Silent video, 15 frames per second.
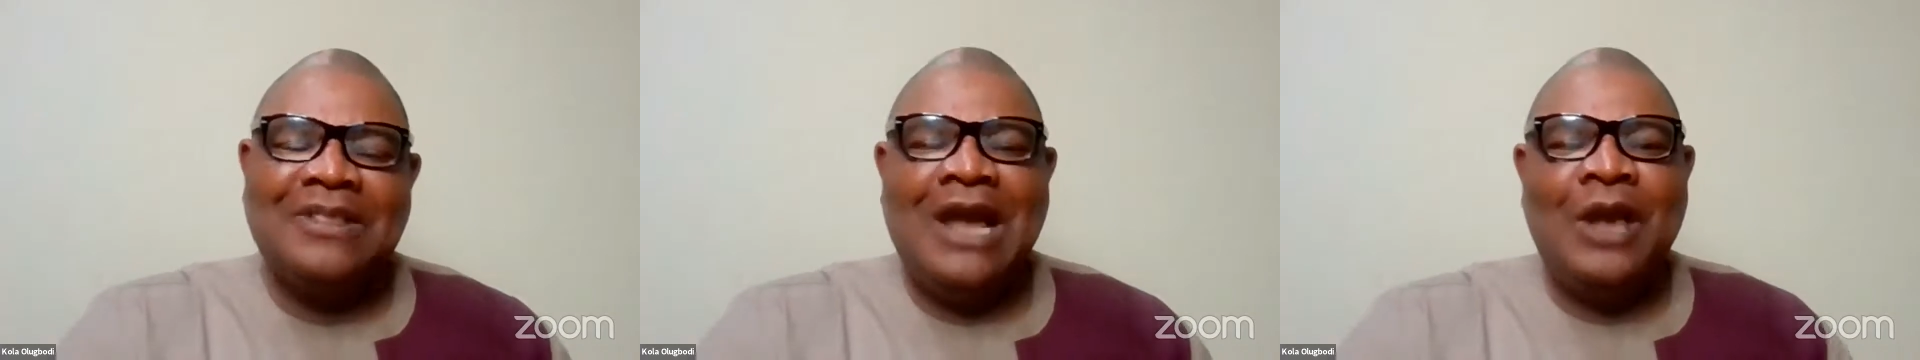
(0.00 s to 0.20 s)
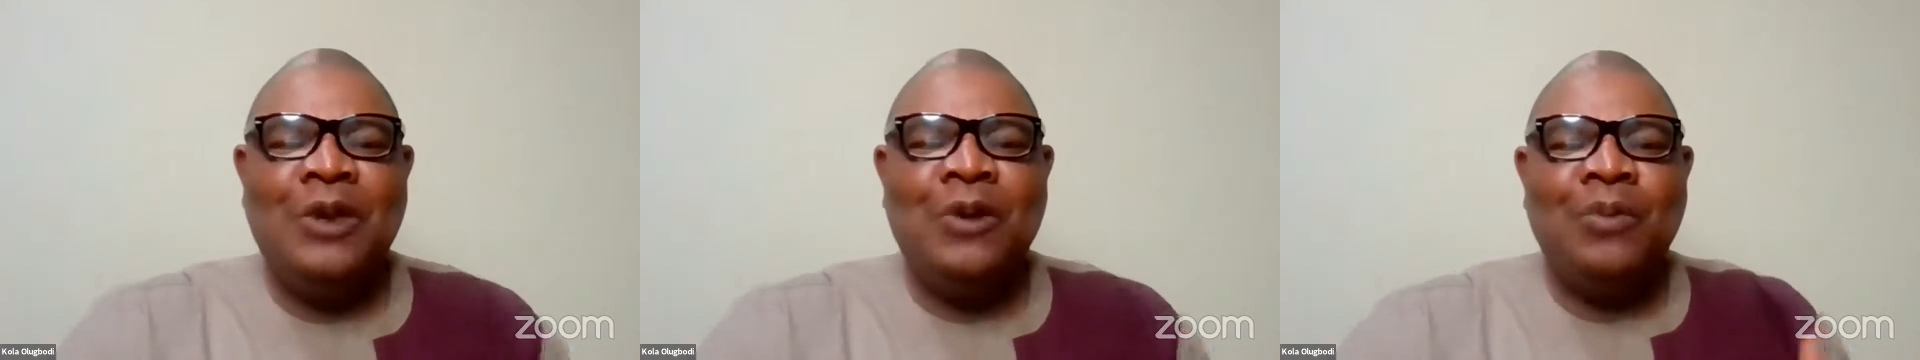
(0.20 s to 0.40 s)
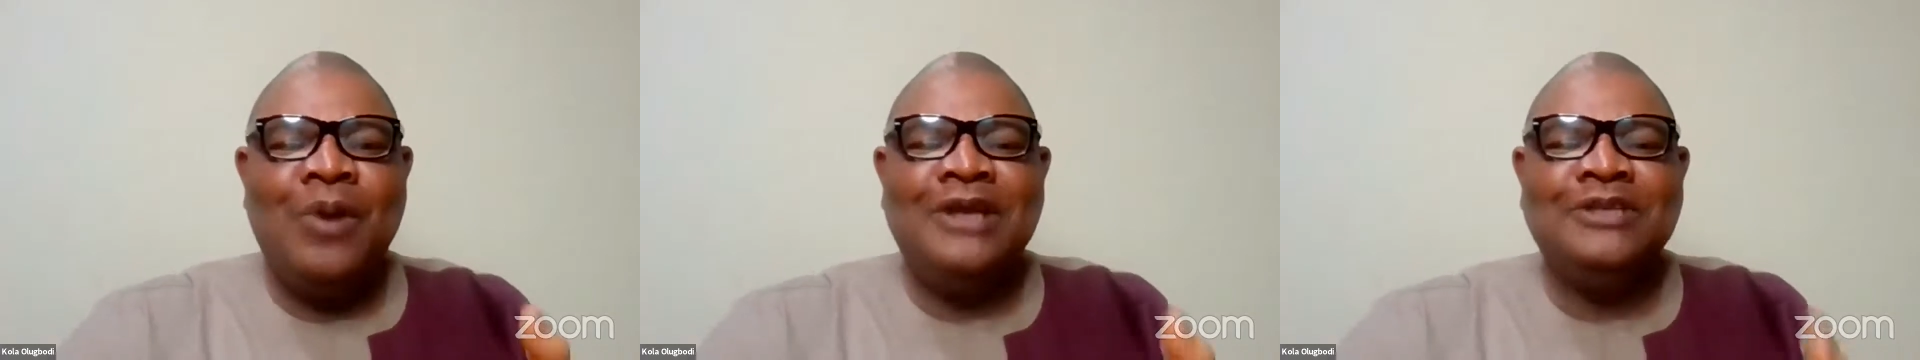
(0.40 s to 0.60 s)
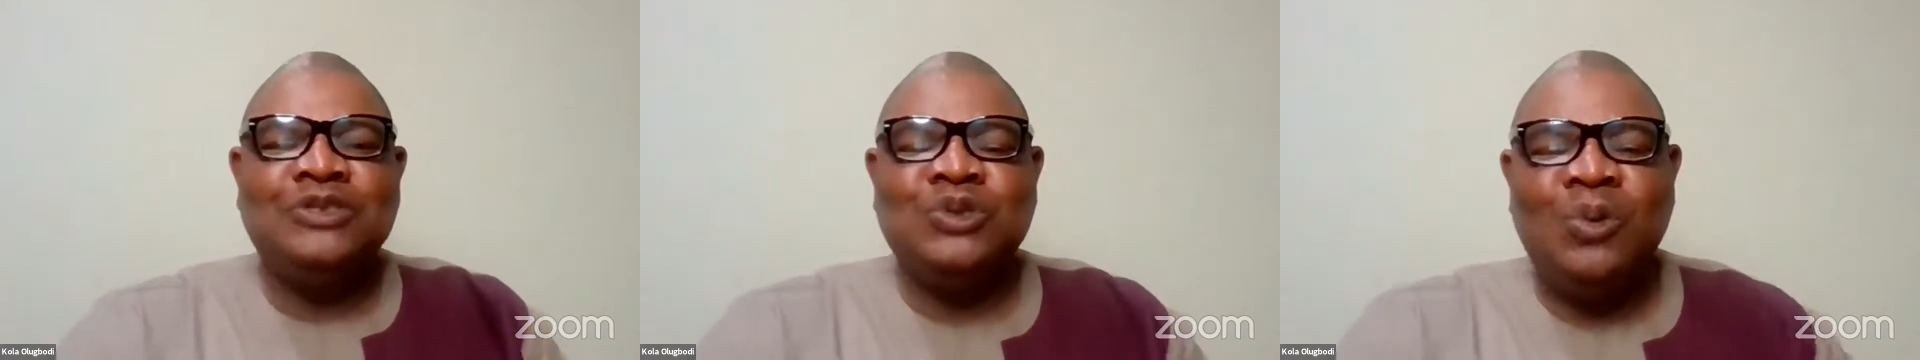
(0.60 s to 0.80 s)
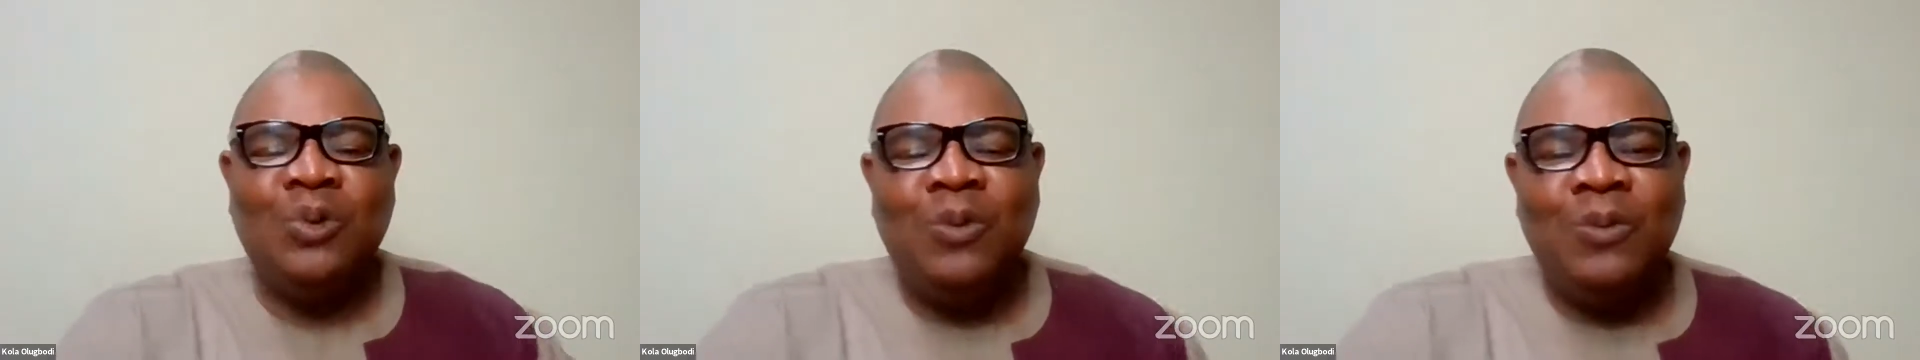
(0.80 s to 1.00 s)
that you
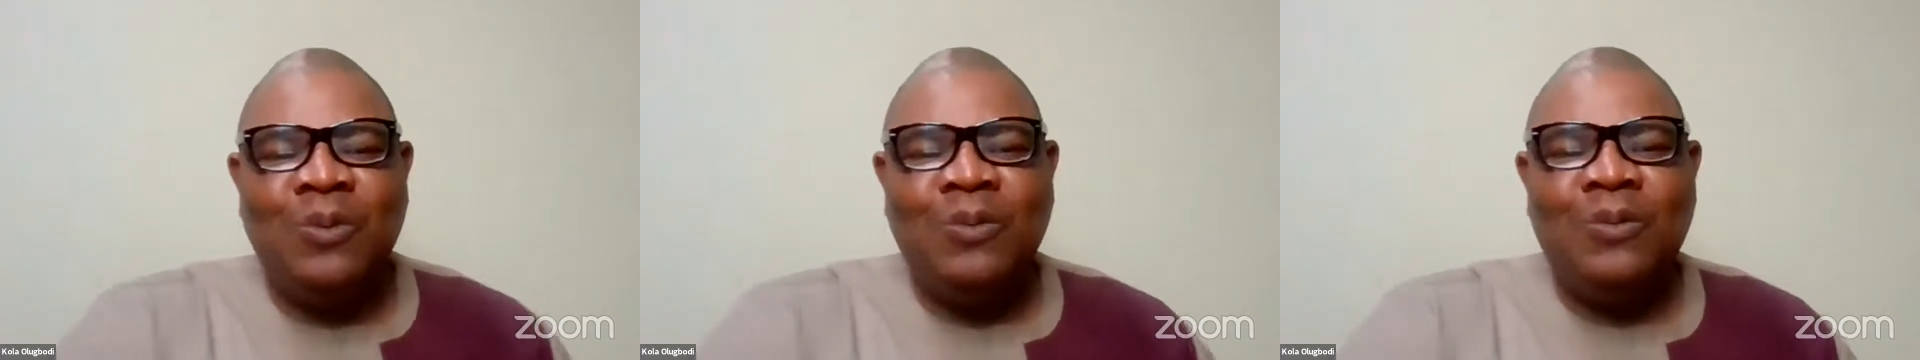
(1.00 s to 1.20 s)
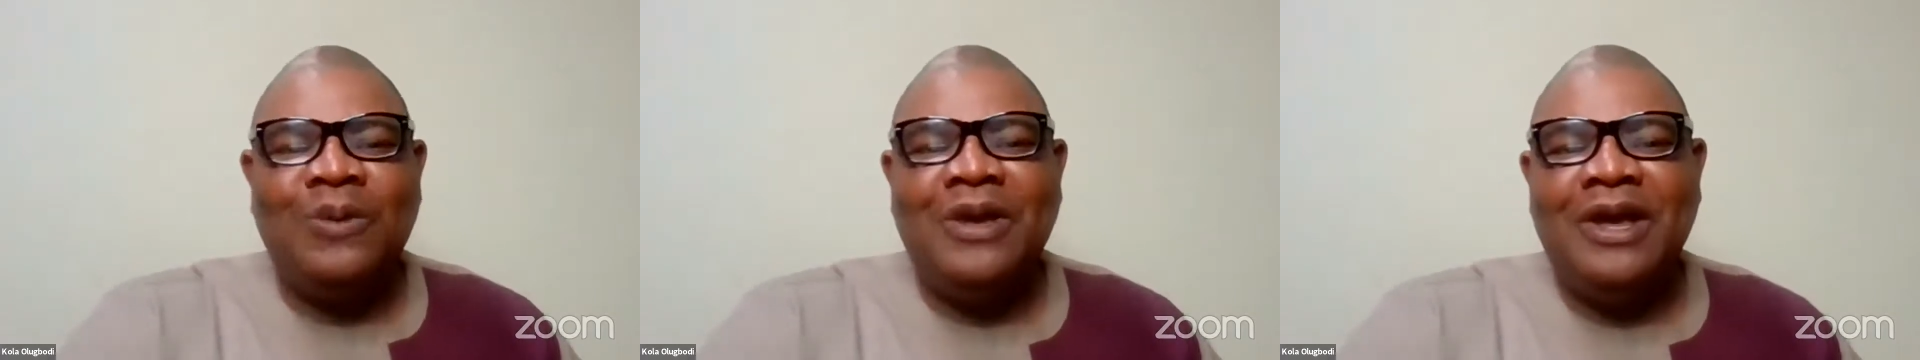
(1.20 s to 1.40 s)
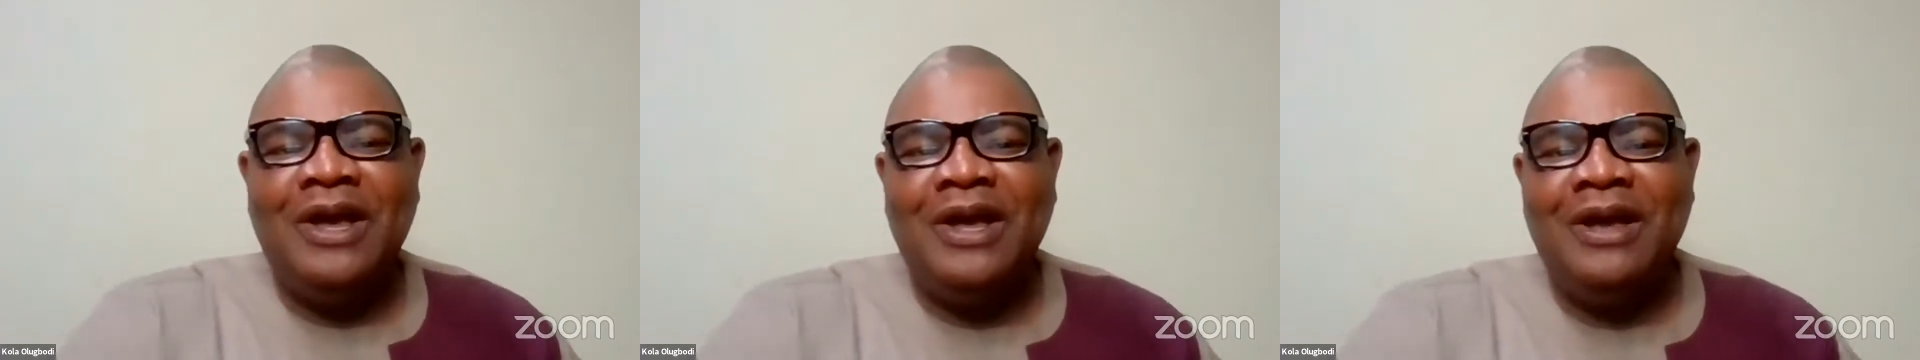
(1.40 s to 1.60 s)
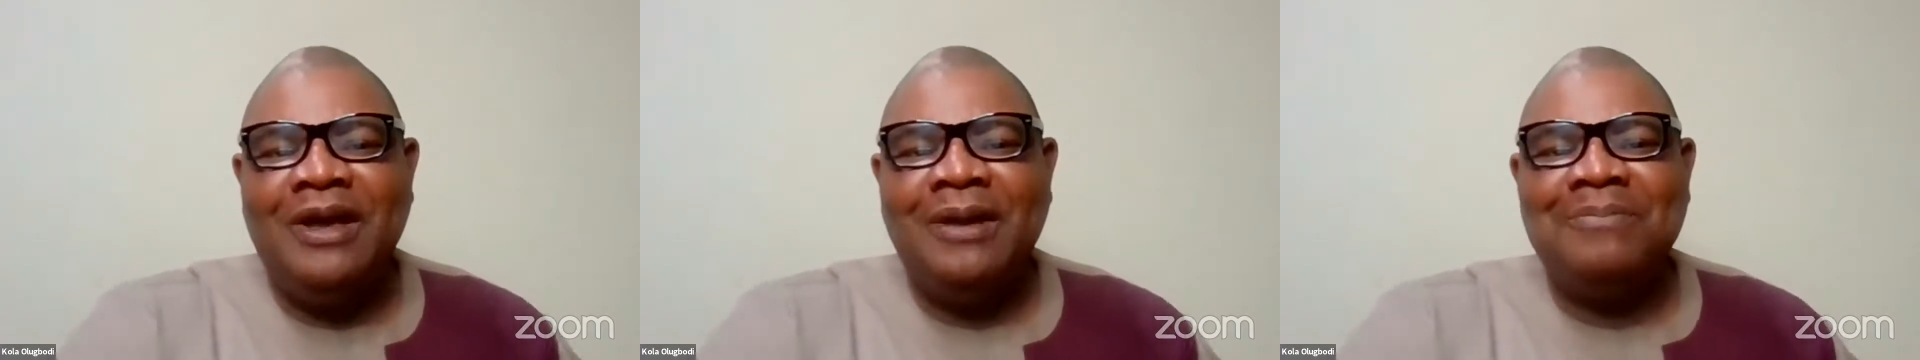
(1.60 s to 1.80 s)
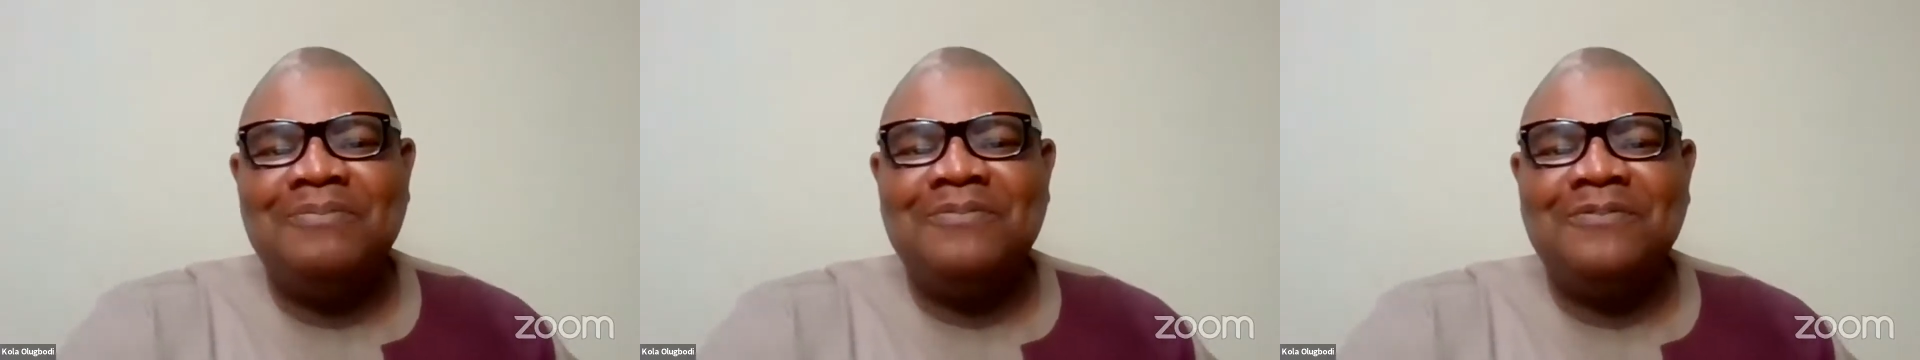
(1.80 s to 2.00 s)
went to
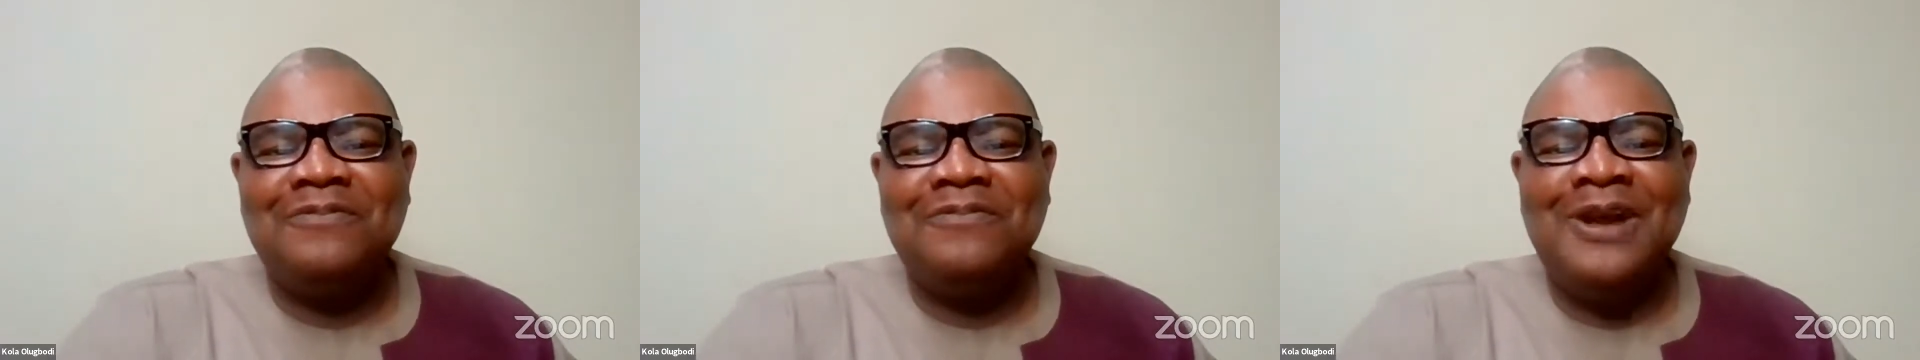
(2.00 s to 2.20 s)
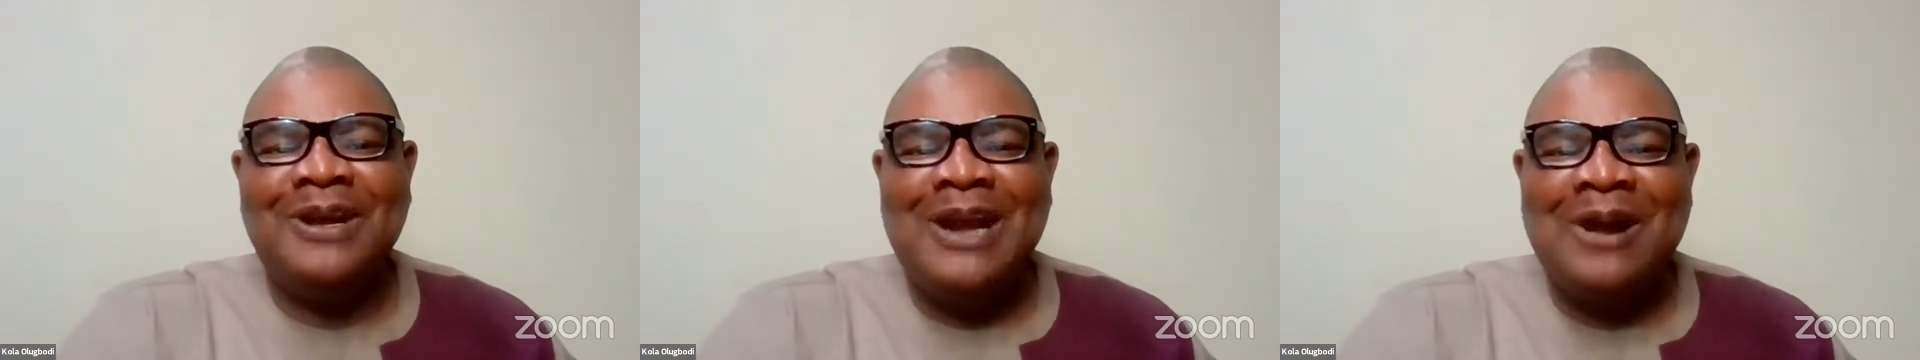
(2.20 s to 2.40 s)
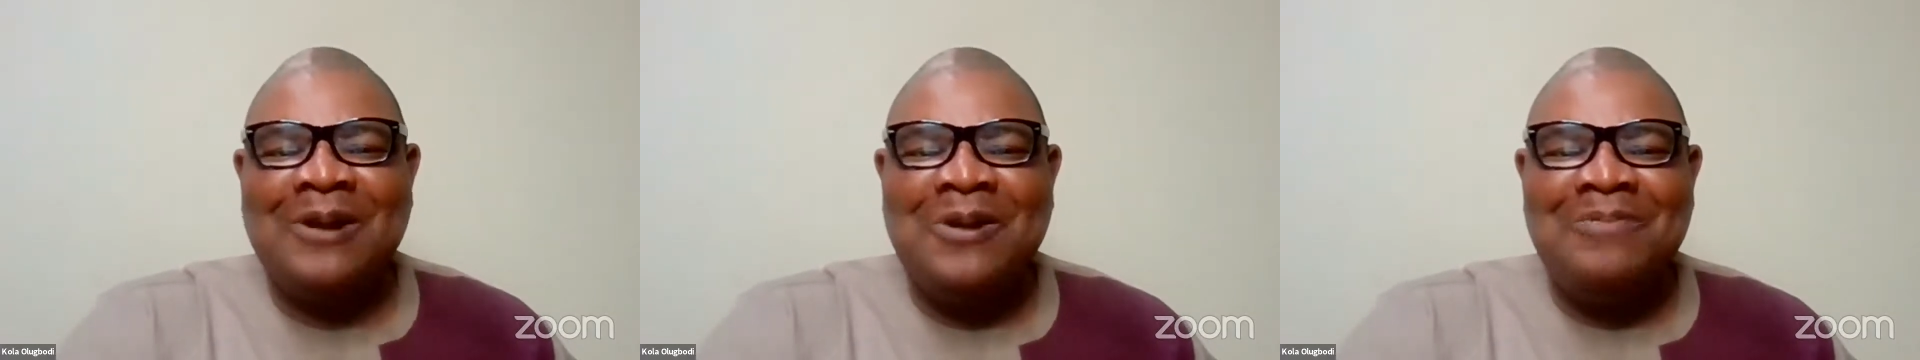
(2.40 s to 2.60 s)
federal